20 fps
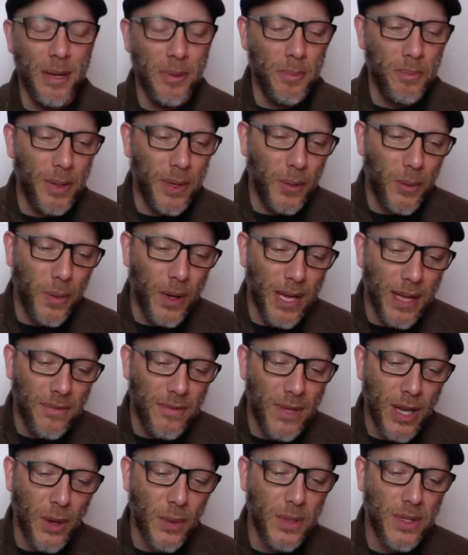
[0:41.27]
But what I've
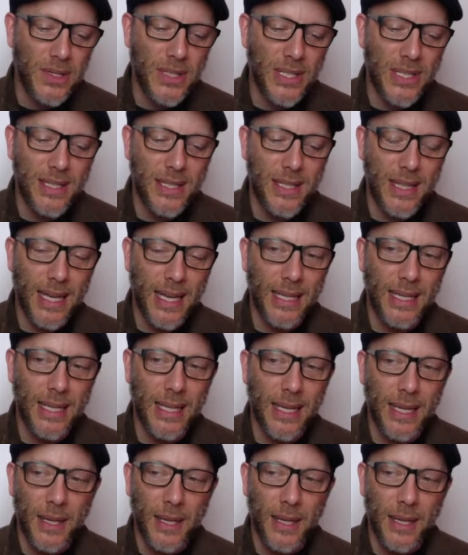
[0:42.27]
noticed is that